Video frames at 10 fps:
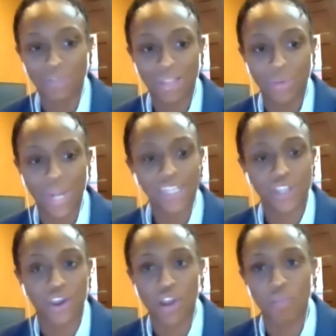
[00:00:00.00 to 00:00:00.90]
I
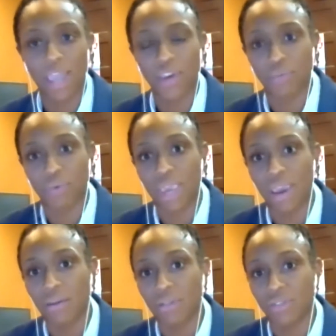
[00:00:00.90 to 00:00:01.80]
started my
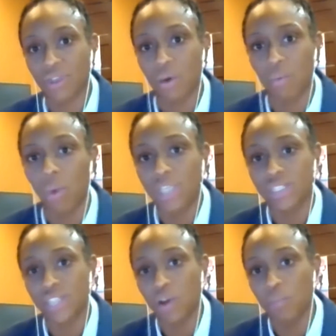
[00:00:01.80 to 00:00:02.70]
career, there was
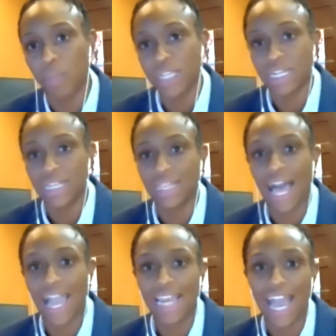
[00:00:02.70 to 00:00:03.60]
no budget
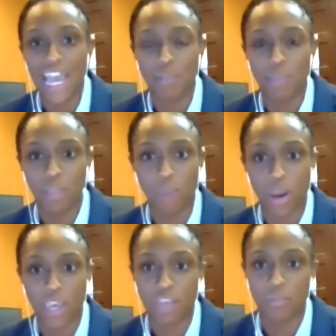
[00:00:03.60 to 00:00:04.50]
line item in the
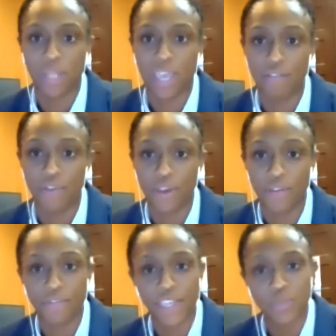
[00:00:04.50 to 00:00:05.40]
marketing plan for your
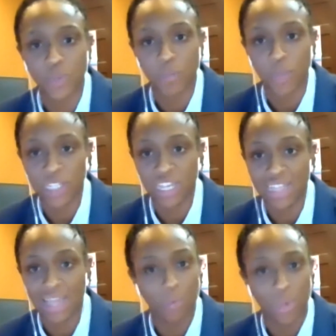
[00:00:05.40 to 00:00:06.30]
Facebook budget.
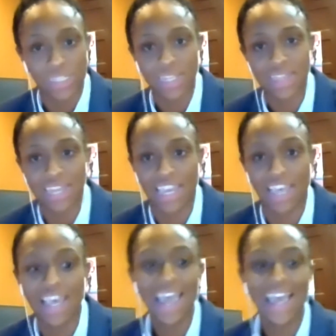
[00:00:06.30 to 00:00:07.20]
That wasn't a thing.
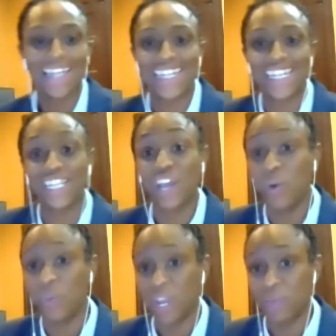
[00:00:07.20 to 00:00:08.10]
I didn't know
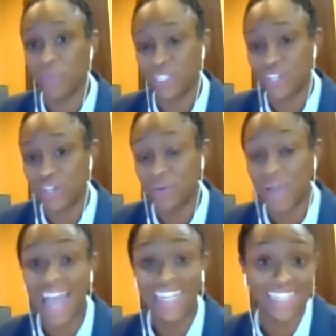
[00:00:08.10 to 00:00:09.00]
what it would do.
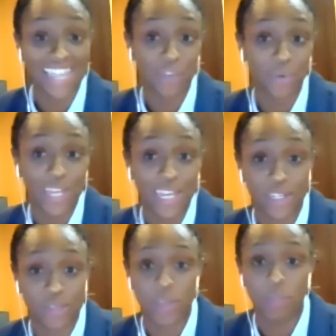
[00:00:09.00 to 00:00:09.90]
I didn't think we needed
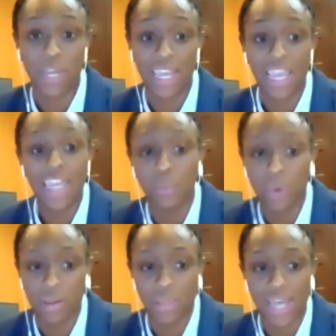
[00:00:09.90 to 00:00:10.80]
to spend money
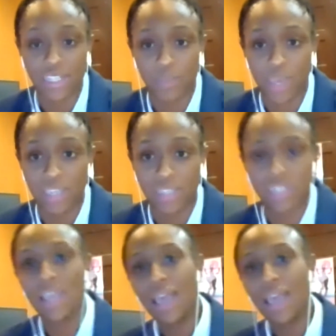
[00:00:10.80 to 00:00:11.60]
anywhere in that space.